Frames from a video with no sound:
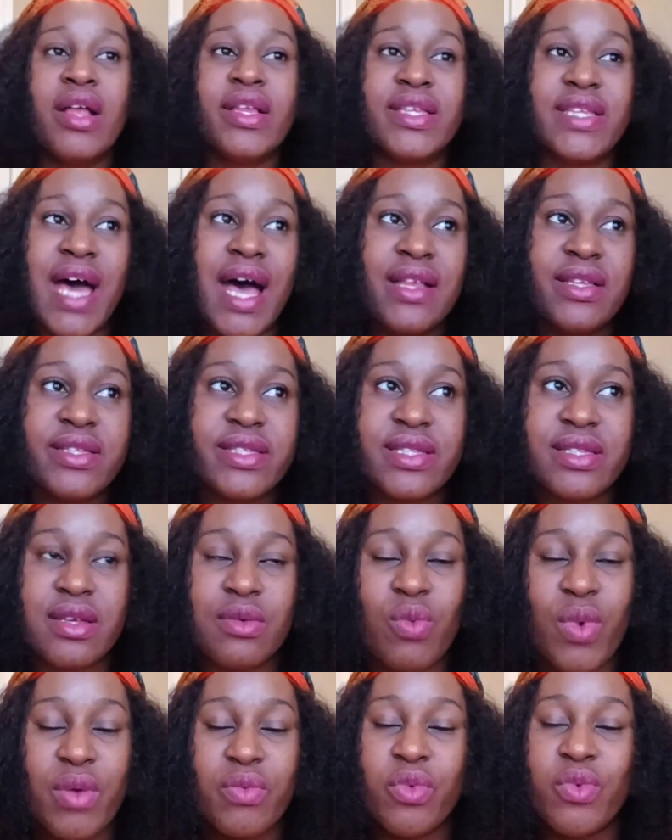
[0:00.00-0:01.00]
That's
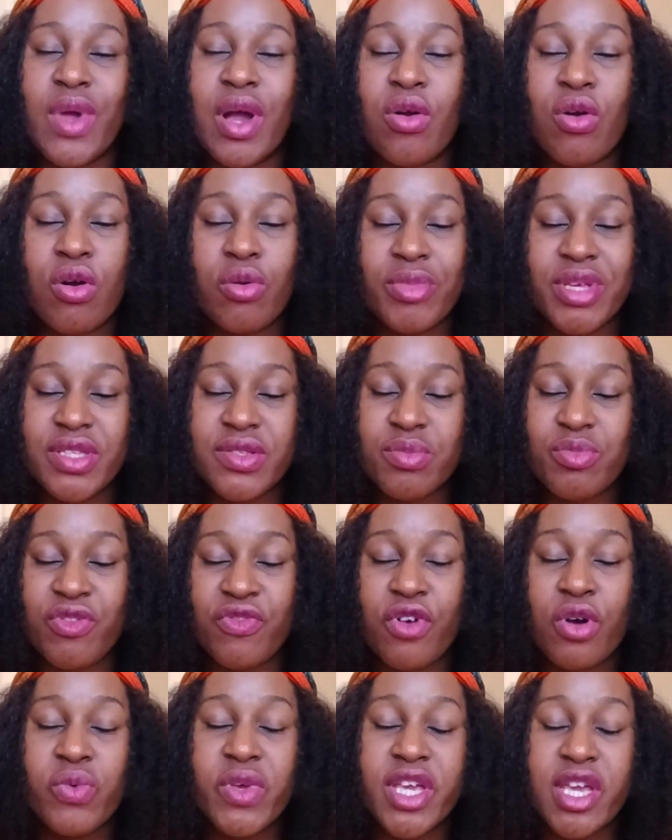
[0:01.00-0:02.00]
when we were coming to,
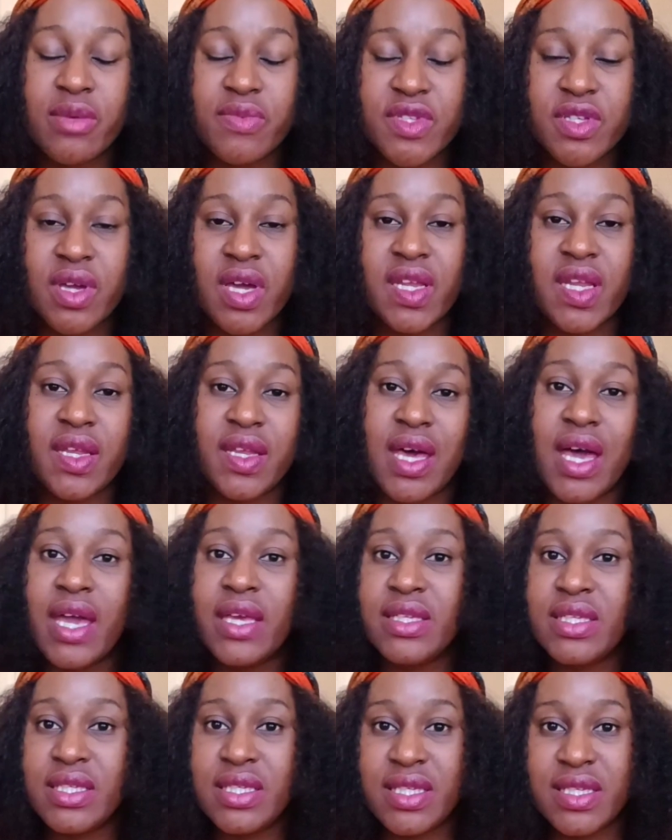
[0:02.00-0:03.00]
before we came to Canada,
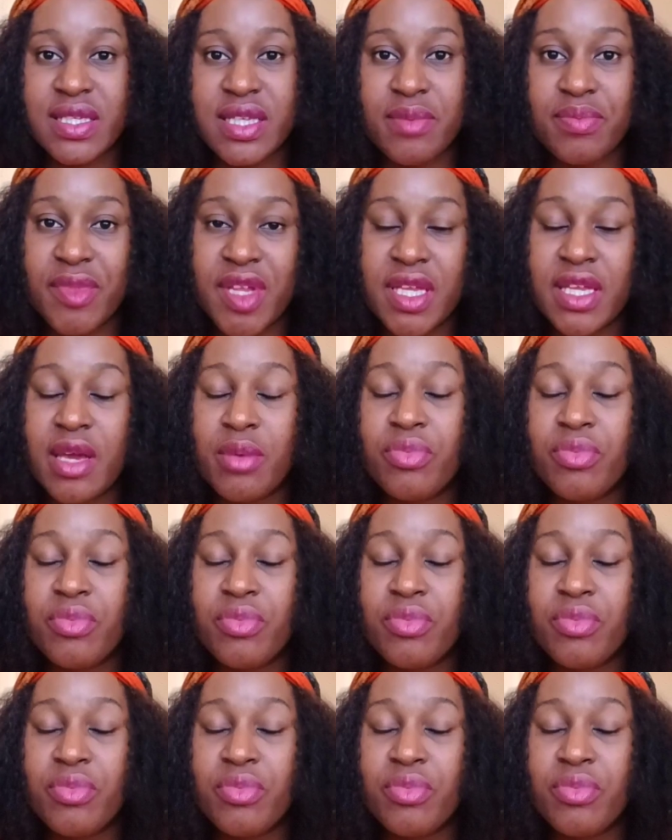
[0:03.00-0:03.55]
I did the same thing.